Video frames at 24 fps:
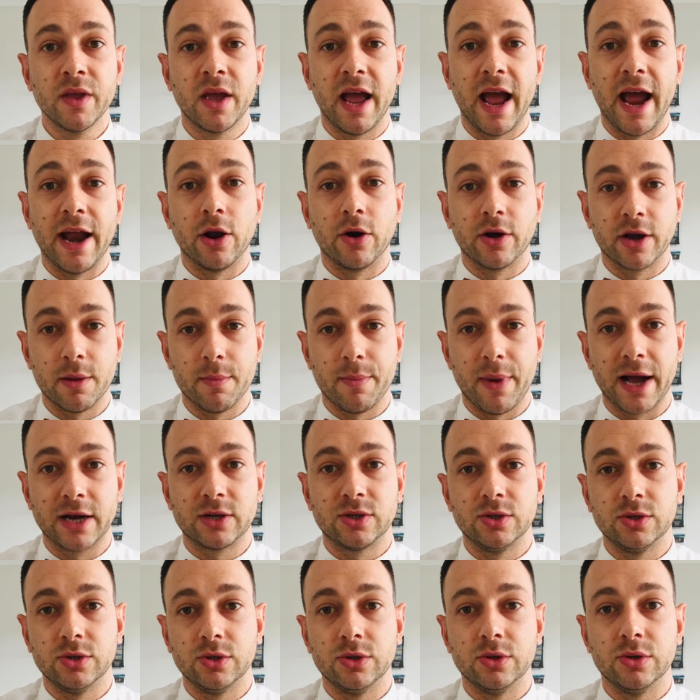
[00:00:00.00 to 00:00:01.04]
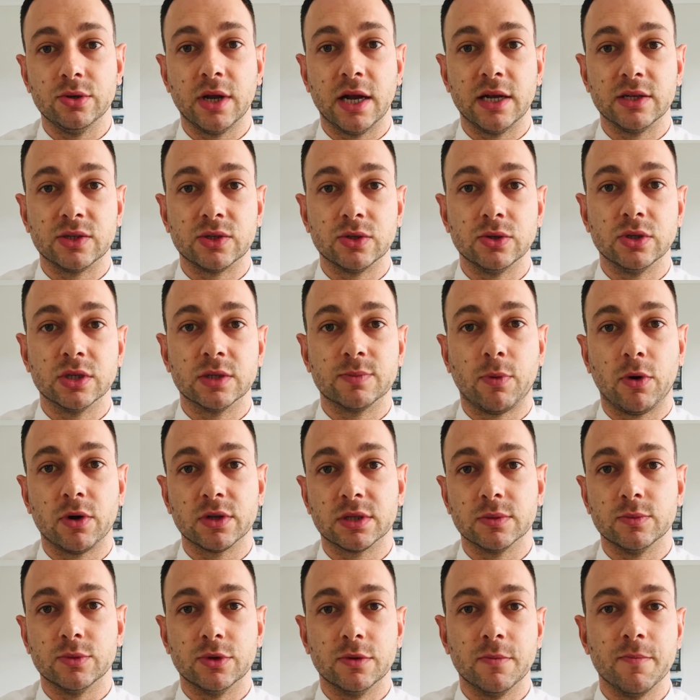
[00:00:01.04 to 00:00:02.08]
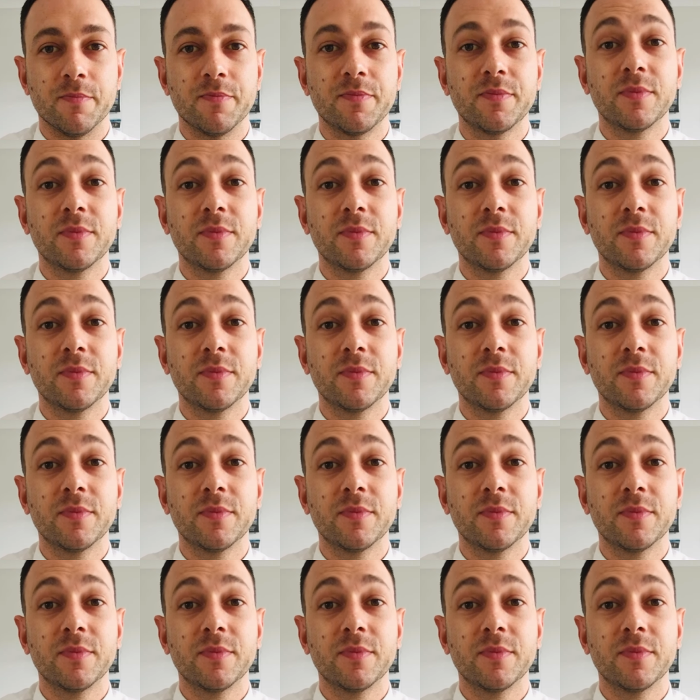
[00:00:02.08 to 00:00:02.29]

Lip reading: and I'll get back to you as soon as possible.